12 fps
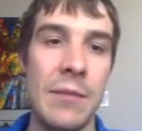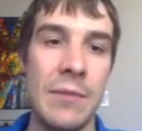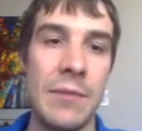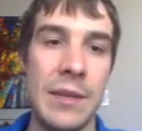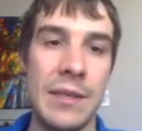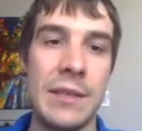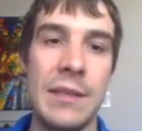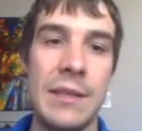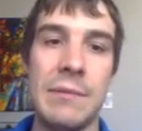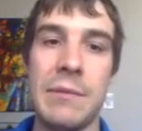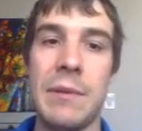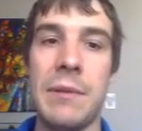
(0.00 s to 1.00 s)
whereas the
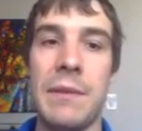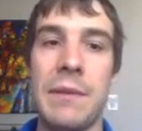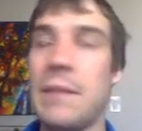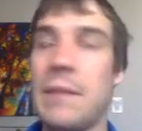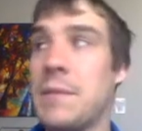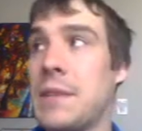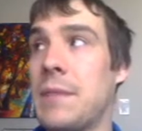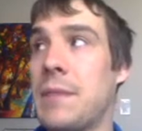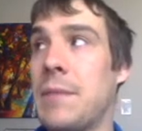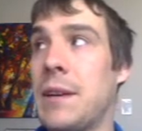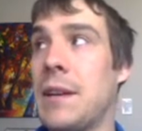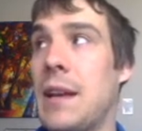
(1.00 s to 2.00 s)
exams were 35% of the
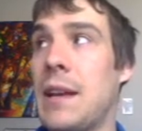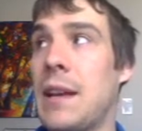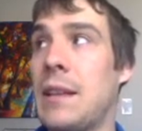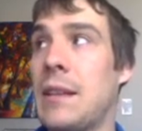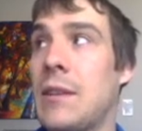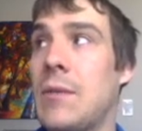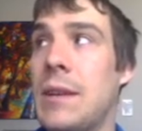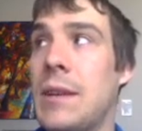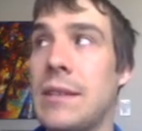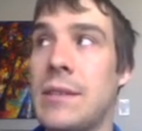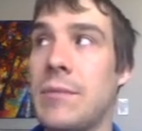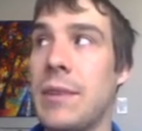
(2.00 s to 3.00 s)
mark, and the
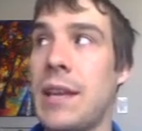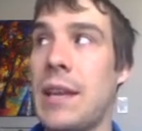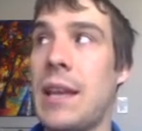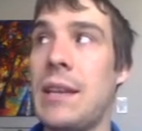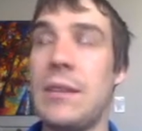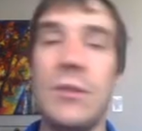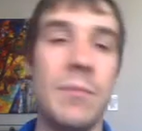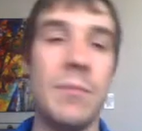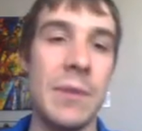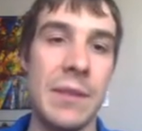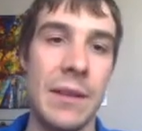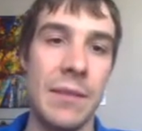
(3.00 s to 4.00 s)
quiz is worth
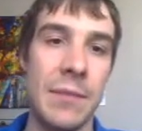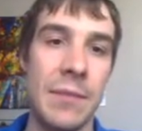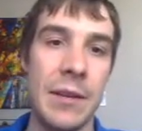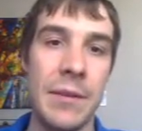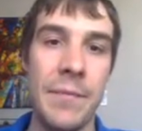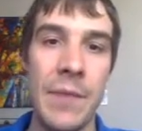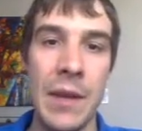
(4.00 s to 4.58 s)
82% of the mark.